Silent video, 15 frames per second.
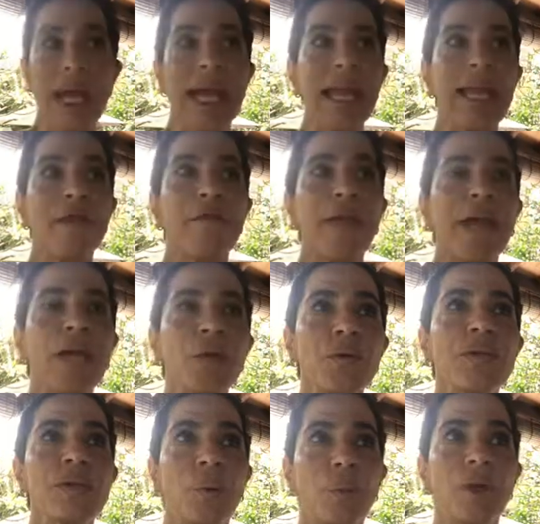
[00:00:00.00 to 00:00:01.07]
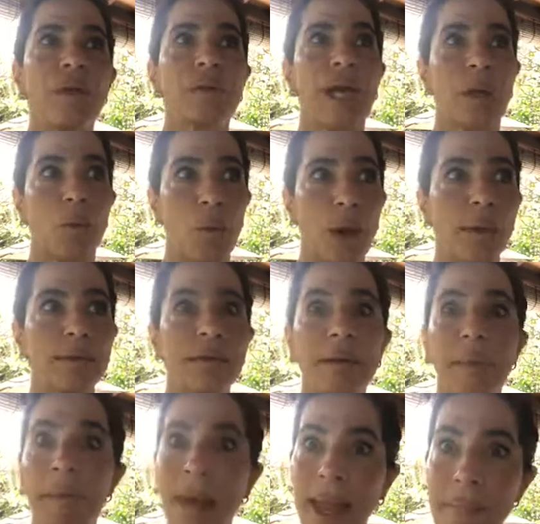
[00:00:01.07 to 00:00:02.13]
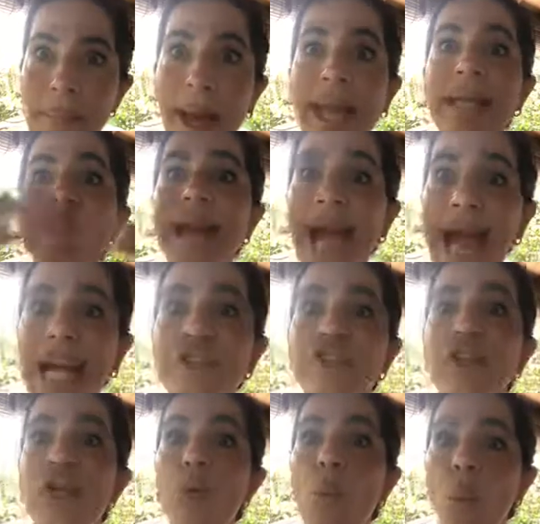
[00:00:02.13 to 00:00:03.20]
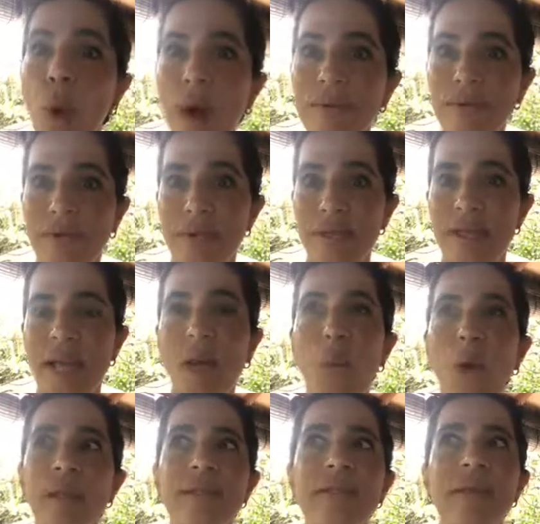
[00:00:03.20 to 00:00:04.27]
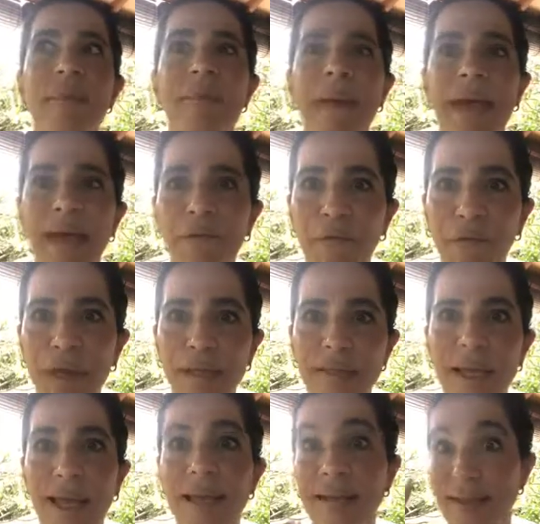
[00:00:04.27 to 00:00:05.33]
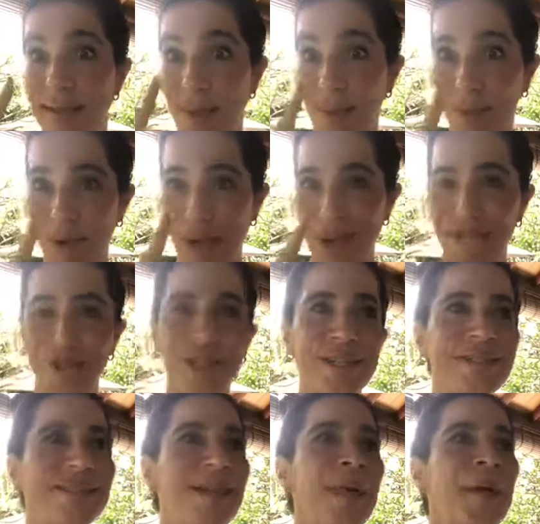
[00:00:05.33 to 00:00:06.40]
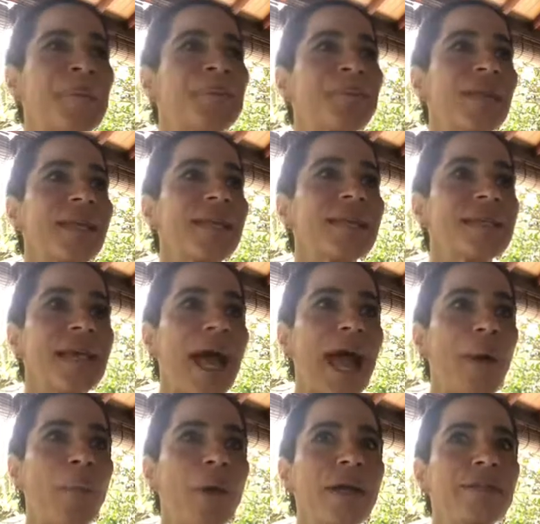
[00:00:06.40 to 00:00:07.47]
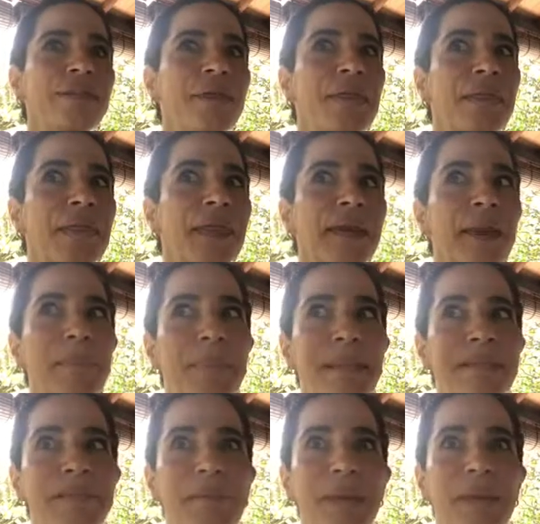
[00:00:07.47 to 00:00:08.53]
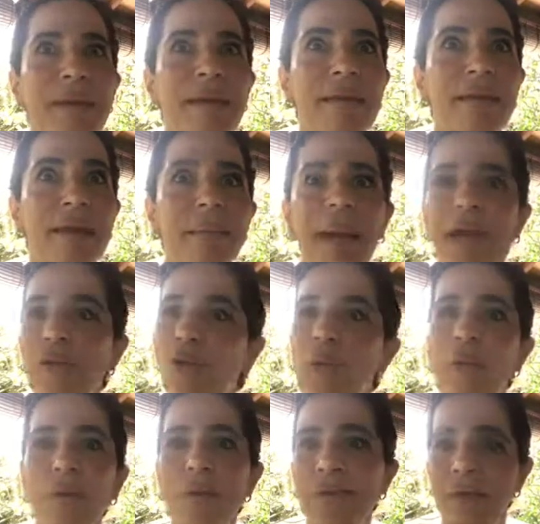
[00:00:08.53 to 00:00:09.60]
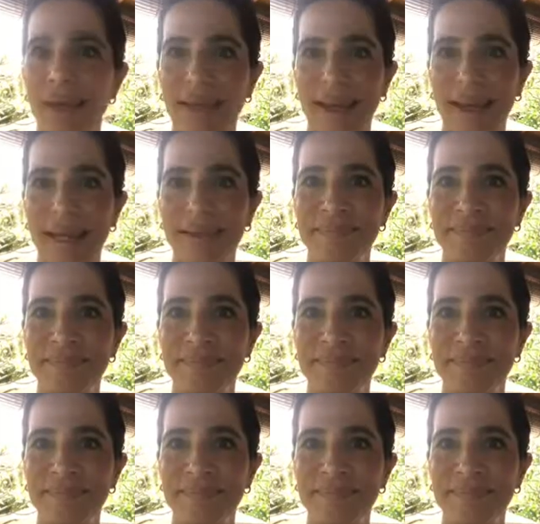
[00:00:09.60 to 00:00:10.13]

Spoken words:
if I use the word I wonder, my mind actually wanders. And what's the benefit in some occasions is I want to think a bit bigger than my normal thinking.